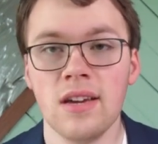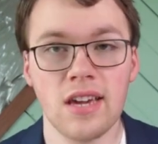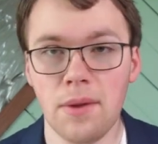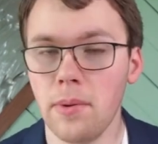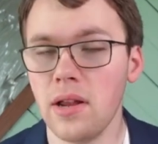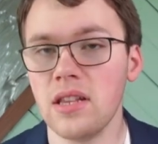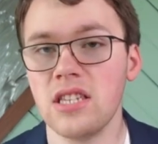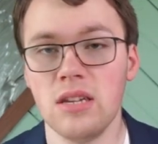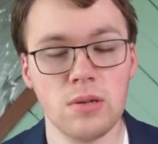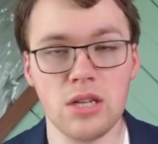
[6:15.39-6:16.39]
keep him on
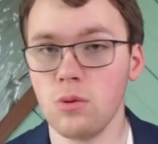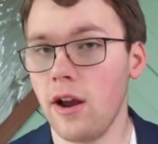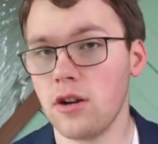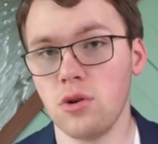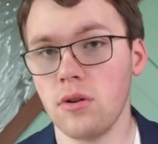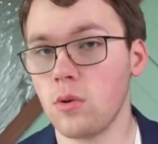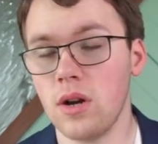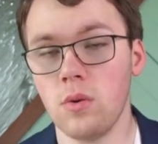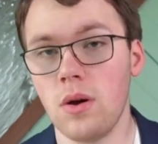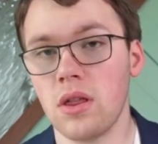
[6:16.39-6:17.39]
this team, because he actually worked
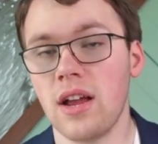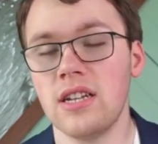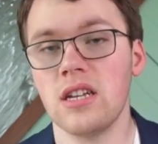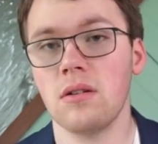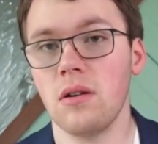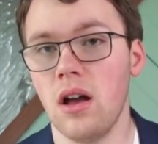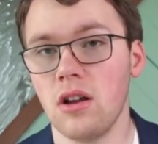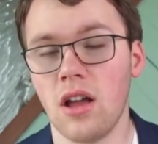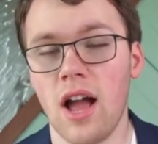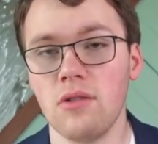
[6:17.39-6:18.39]
quite well with guys like
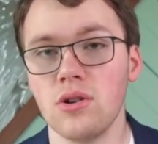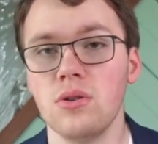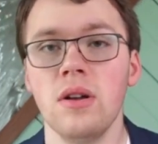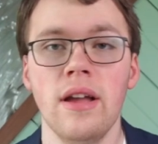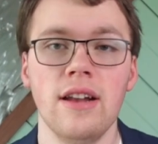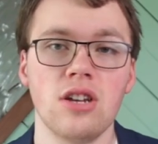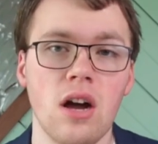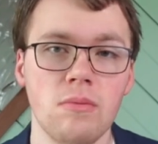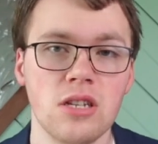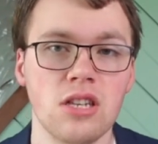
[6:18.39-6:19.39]
Kyrou and Thomas,